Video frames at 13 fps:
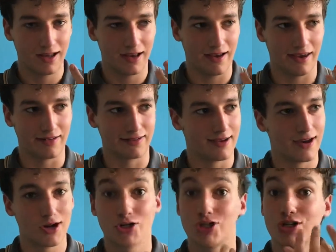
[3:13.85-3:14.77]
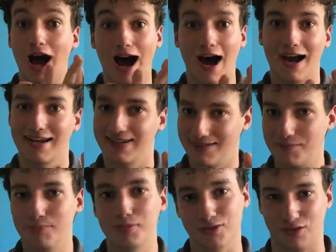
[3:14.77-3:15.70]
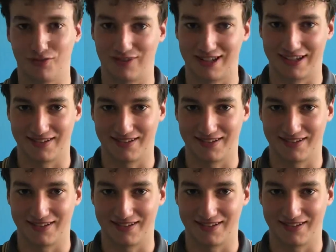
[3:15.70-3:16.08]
and shine beautifully.